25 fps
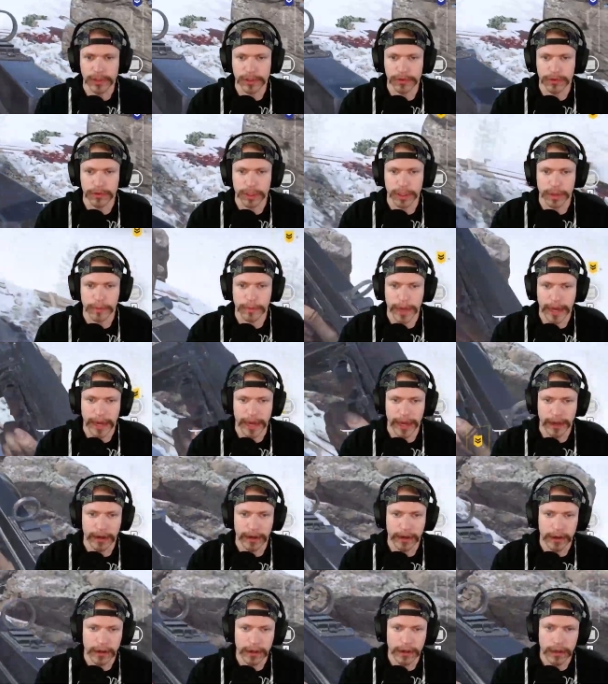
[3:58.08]
MP40
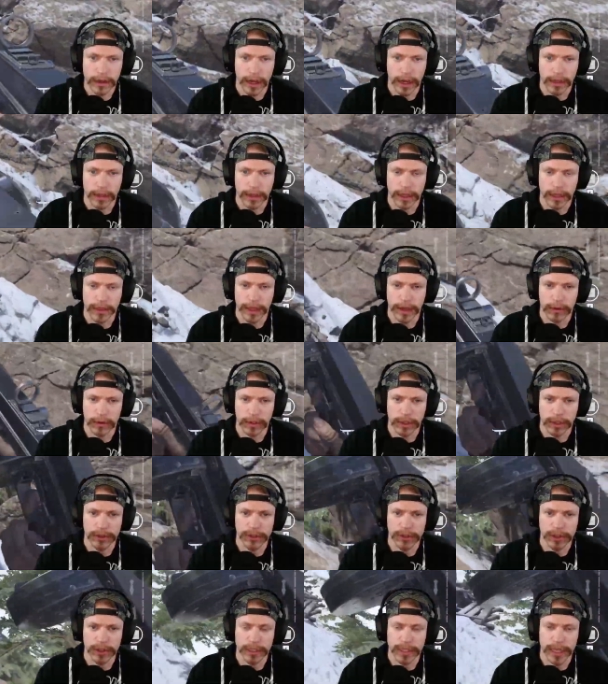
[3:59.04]
pretty consistently.
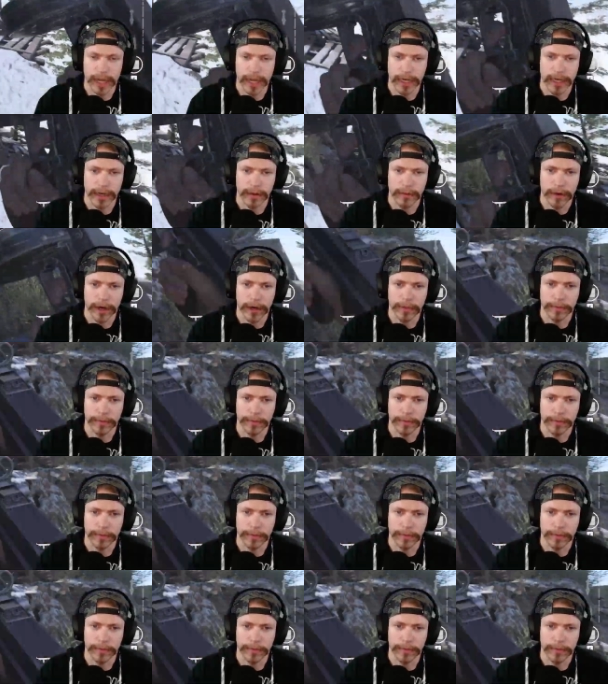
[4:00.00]
So some overall